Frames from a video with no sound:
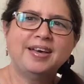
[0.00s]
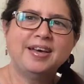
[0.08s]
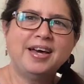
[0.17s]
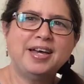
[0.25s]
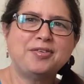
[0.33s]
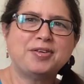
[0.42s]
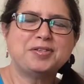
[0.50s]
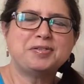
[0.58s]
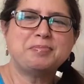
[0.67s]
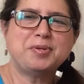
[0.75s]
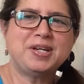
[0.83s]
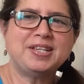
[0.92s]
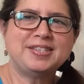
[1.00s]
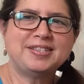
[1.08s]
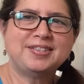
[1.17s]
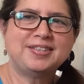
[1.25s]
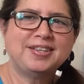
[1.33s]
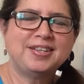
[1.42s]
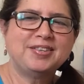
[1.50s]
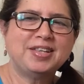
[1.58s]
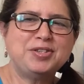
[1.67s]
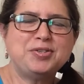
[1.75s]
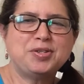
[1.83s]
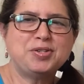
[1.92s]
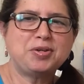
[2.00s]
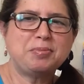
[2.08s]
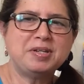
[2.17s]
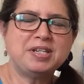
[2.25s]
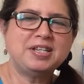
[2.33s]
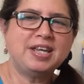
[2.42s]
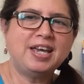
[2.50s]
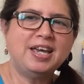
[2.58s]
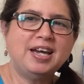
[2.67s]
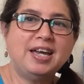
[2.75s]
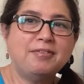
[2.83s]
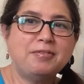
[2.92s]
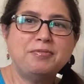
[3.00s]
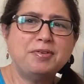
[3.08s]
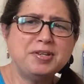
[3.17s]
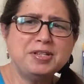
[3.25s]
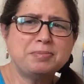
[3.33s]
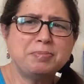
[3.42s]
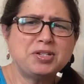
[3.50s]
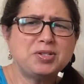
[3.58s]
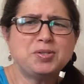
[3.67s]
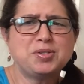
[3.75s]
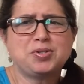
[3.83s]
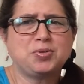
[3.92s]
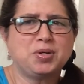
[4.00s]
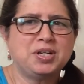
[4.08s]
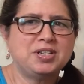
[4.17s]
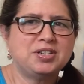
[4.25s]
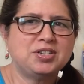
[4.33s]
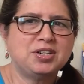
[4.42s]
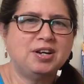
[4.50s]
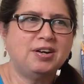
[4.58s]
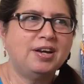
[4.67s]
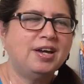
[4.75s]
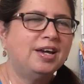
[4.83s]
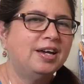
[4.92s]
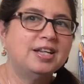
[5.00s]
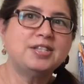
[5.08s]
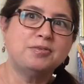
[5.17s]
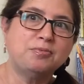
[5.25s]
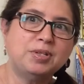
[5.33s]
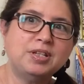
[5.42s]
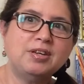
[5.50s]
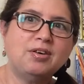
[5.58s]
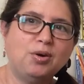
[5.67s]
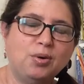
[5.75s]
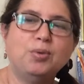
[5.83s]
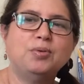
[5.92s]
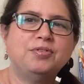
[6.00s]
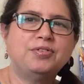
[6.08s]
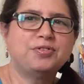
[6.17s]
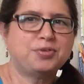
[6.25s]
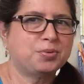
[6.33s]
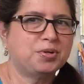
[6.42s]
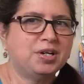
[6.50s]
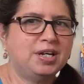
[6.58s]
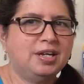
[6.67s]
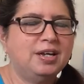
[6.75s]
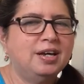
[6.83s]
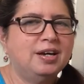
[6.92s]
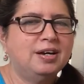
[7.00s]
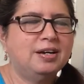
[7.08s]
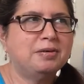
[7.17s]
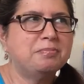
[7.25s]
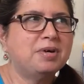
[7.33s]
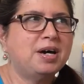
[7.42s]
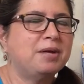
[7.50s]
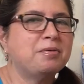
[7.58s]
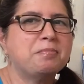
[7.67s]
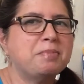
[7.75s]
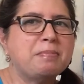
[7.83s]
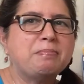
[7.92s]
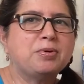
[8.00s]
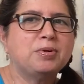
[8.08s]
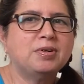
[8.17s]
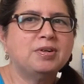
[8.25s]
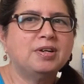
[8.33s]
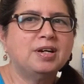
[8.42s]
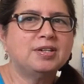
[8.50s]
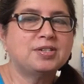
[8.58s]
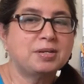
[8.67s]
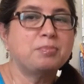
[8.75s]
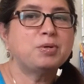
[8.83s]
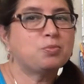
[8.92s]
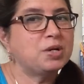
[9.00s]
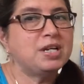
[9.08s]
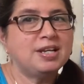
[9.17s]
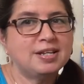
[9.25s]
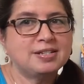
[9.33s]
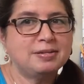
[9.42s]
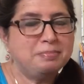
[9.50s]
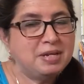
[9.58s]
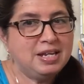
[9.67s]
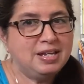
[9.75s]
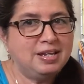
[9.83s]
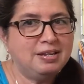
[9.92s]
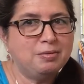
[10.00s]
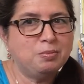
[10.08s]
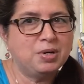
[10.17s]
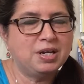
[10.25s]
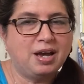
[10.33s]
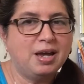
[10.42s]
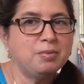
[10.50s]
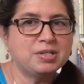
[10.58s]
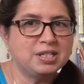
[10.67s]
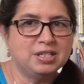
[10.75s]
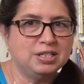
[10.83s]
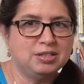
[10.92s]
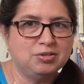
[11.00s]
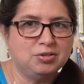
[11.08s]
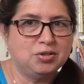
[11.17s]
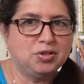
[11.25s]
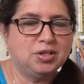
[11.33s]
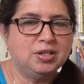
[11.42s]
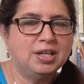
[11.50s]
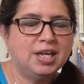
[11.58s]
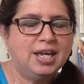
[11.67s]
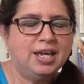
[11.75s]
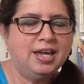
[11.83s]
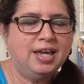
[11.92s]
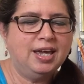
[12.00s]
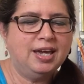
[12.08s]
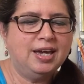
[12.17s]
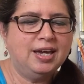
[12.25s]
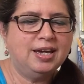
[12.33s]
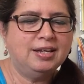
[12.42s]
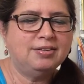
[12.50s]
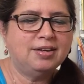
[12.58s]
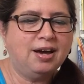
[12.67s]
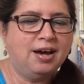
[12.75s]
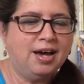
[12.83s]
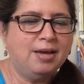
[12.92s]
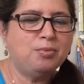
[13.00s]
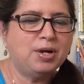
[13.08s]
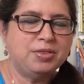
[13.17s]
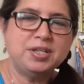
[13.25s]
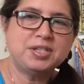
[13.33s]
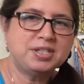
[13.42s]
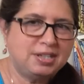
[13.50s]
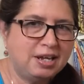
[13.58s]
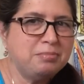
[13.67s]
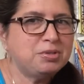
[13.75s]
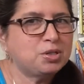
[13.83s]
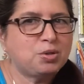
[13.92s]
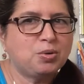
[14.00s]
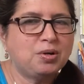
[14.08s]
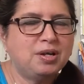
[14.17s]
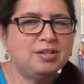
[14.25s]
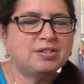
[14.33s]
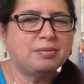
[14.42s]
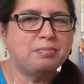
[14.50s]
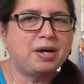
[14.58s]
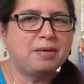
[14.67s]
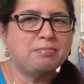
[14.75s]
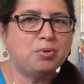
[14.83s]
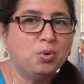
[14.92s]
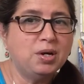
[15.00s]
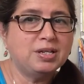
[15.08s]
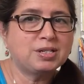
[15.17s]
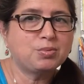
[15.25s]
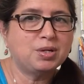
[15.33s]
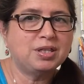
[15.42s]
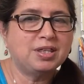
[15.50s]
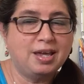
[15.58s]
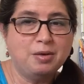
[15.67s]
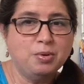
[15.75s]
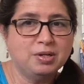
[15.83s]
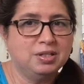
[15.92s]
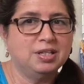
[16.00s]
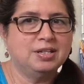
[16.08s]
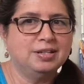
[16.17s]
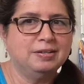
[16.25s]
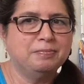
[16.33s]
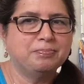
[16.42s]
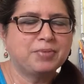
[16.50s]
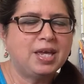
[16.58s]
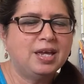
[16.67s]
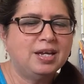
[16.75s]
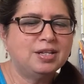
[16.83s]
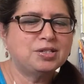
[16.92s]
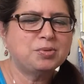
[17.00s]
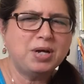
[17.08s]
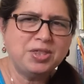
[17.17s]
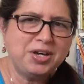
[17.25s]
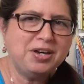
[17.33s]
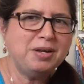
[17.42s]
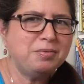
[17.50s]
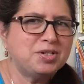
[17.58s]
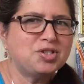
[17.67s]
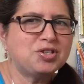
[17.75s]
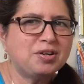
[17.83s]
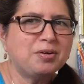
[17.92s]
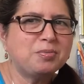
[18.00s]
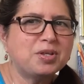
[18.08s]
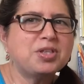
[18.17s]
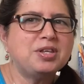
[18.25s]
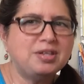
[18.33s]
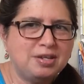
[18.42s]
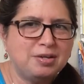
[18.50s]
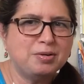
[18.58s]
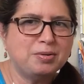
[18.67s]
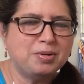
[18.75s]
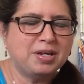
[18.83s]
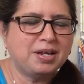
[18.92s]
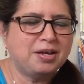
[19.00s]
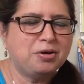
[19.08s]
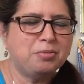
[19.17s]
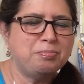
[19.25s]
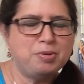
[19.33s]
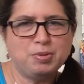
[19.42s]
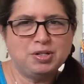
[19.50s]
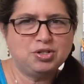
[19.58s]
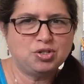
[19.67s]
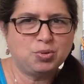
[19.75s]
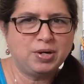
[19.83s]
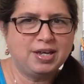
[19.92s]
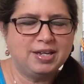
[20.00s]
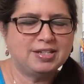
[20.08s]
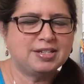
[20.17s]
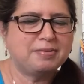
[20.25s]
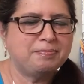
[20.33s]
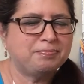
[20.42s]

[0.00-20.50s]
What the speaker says: Hi, girls and boys. Glad you could join me today. I have a very special story to share. It's a really old story. I remember someone reading it to me when I was a little girl, and I read this same story to my boys when they were little. And so I thought I would share it with you, and I hope you enjoy it.